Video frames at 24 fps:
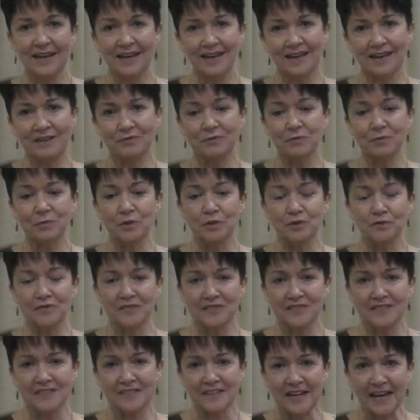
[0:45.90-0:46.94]
it removes
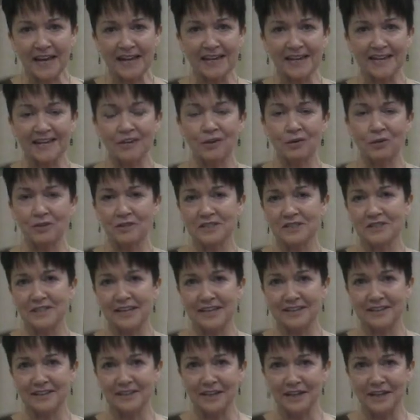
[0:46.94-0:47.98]
static or
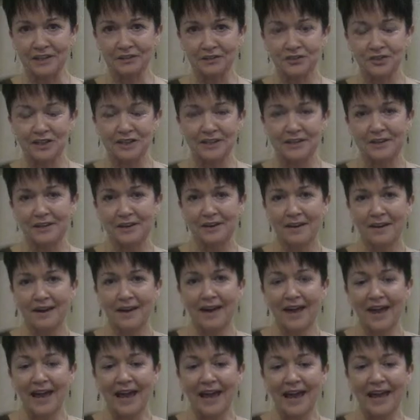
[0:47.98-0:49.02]
stagnant energy
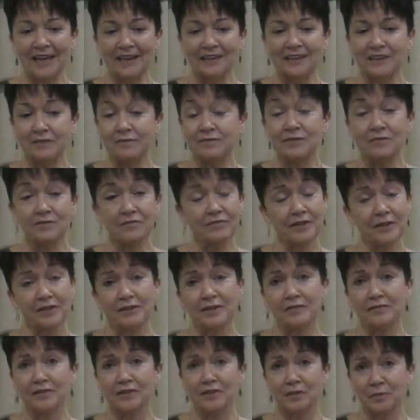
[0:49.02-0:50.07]
and leaves a very,
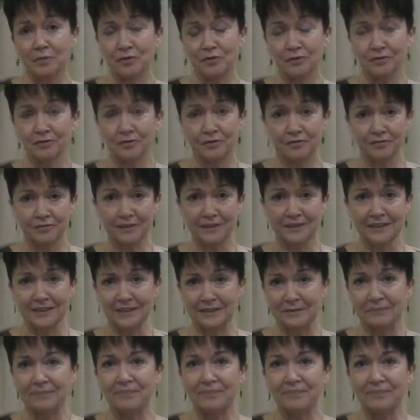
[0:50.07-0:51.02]
very beautiful feeling.